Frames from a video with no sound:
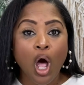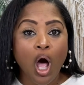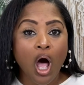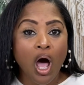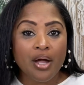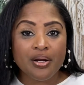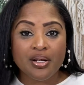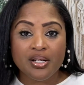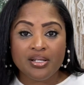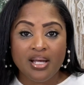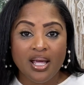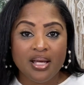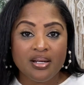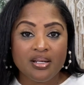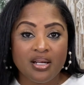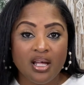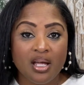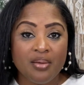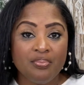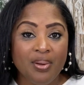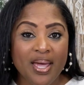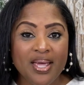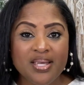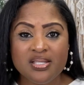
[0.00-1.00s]
on a
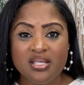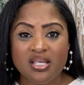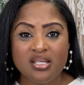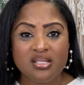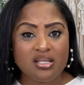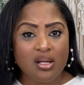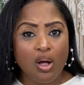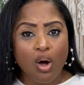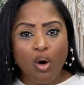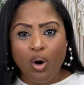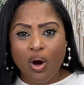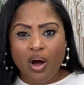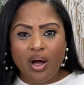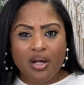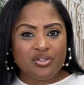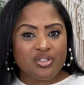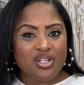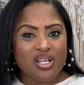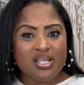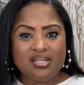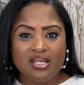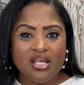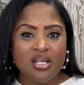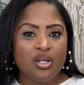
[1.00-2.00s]
day-to-day basis or
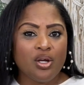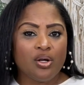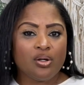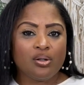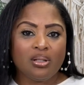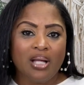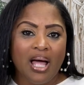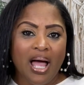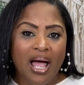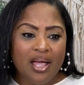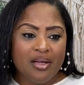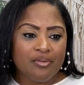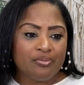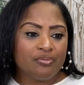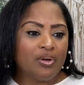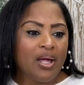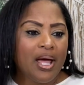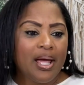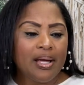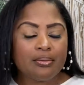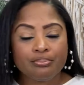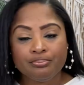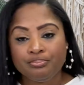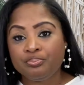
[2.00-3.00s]
just in your life
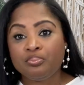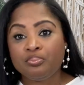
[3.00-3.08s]
like